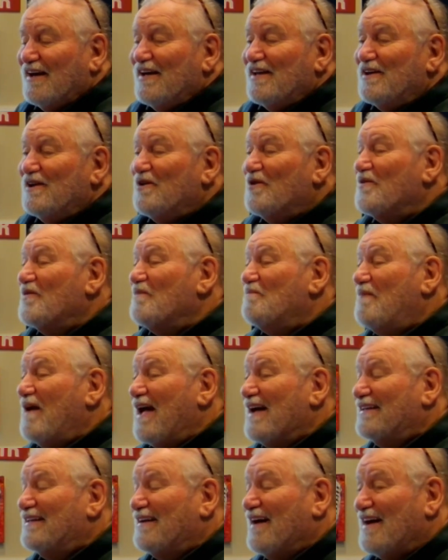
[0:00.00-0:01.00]
the
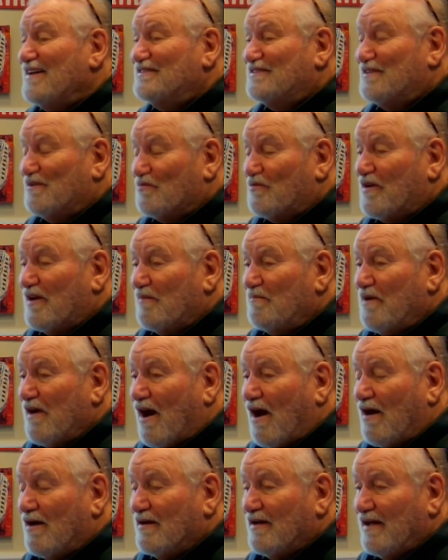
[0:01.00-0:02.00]
bad guys that were going to be
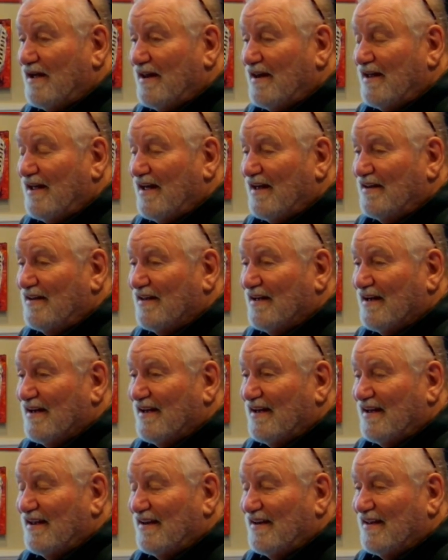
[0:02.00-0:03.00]
hung
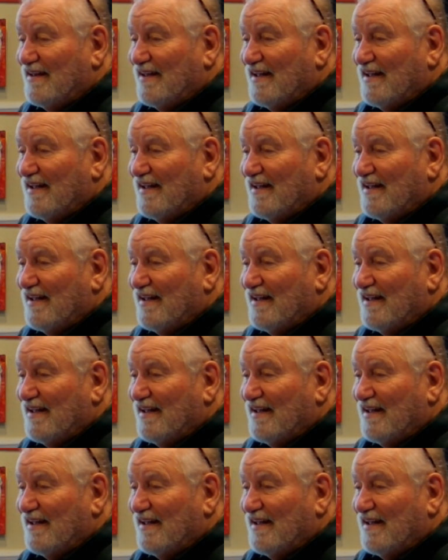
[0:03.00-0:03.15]
in